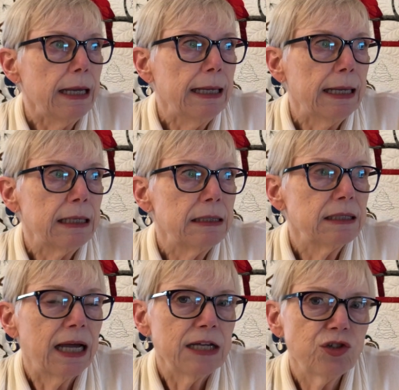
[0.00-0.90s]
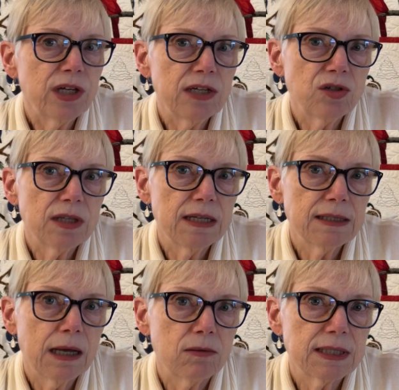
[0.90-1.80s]
And I change things
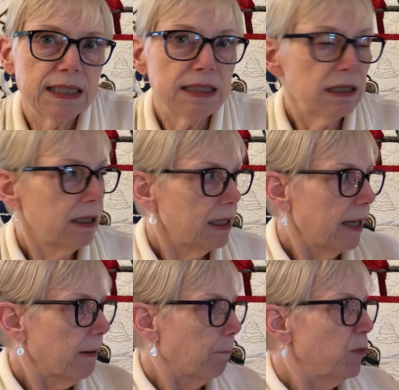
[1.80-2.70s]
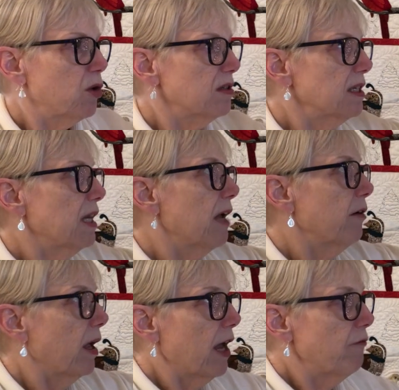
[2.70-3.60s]
out seasonally. Like you can see, I
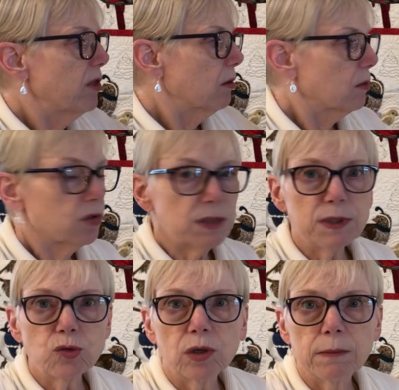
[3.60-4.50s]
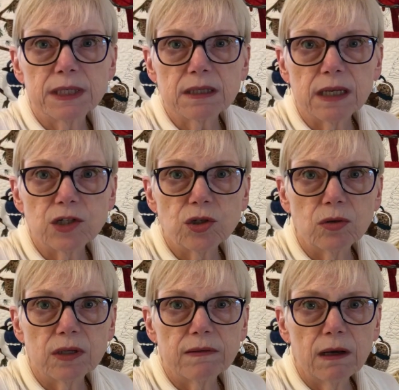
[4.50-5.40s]
have the Christmas ornaments that I
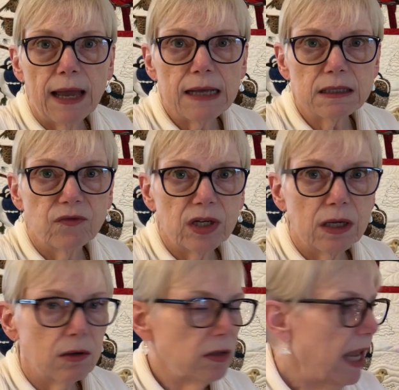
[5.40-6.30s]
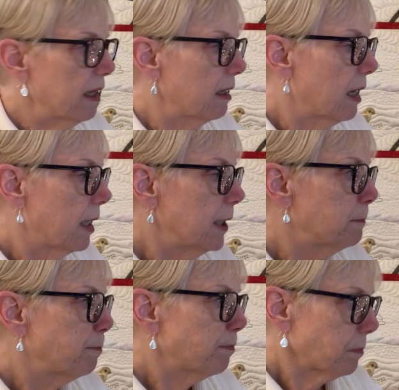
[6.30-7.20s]
showed in the last video hanging on it.
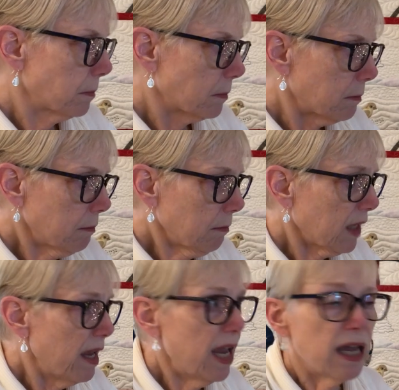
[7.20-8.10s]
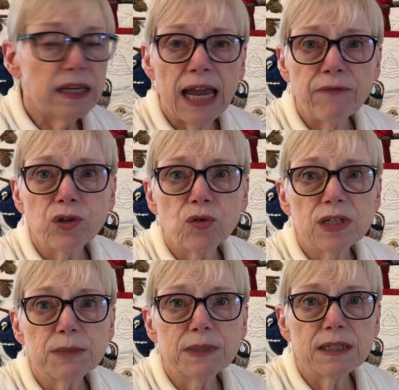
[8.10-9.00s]
And after
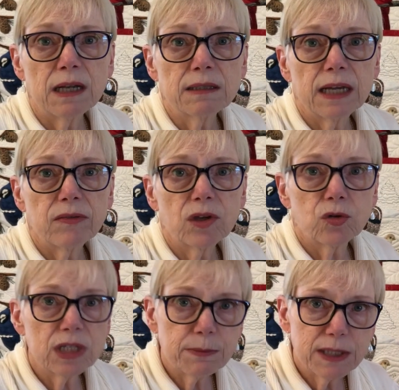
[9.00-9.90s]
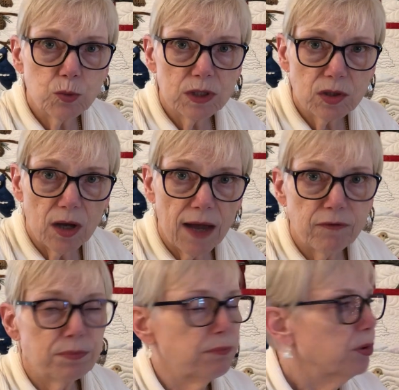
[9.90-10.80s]
Christmas, I'll take the Christmas ones off,
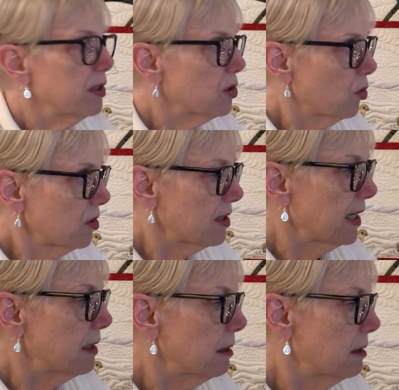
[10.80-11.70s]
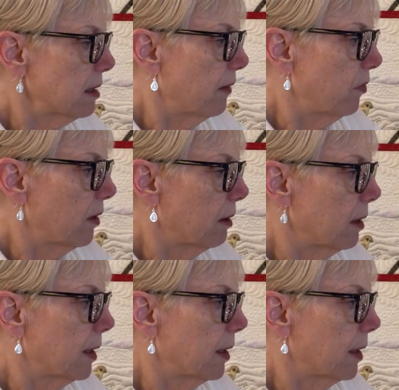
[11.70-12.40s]
Preschooler Santas and the